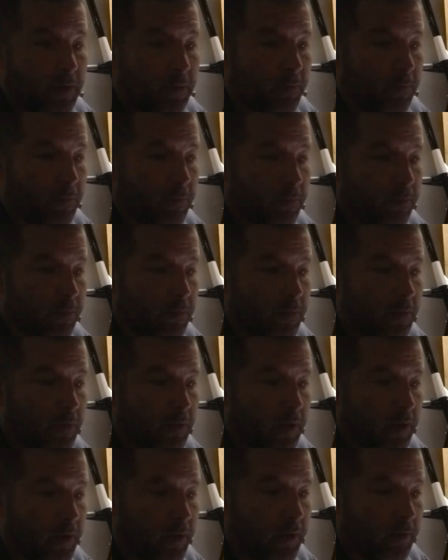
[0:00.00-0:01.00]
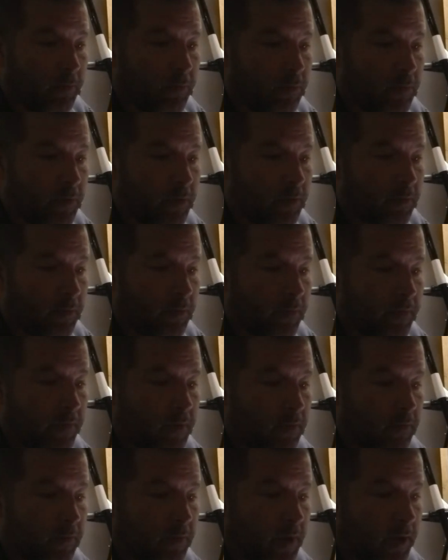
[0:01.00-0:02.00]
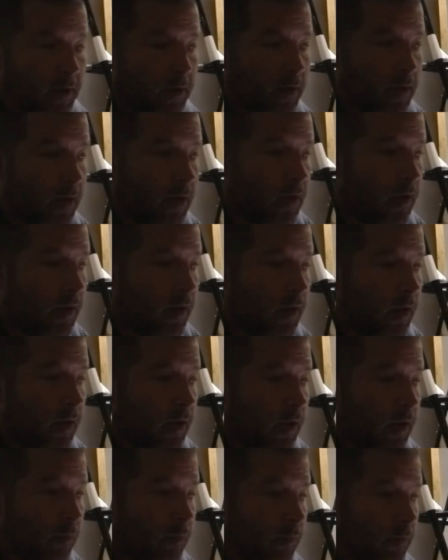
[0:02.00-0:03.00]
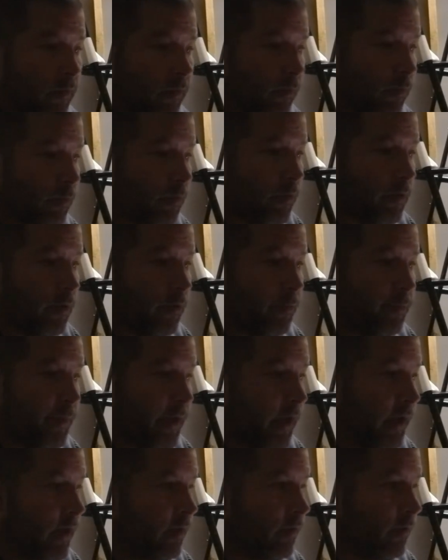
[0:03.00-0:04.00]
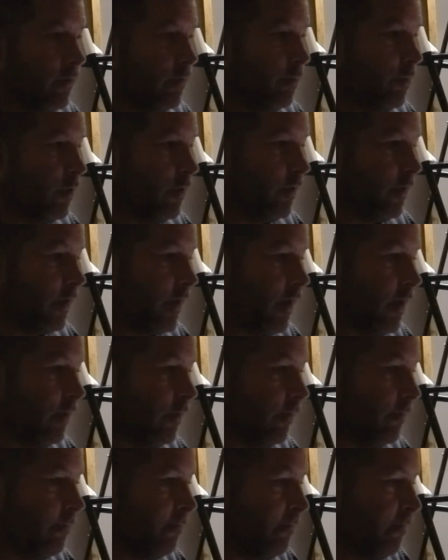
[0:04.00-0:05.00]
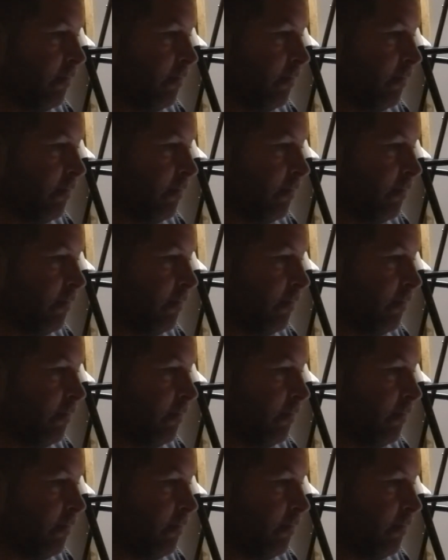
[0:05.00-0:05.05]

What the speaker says: in one of the reviews that it was a royal pain to put together.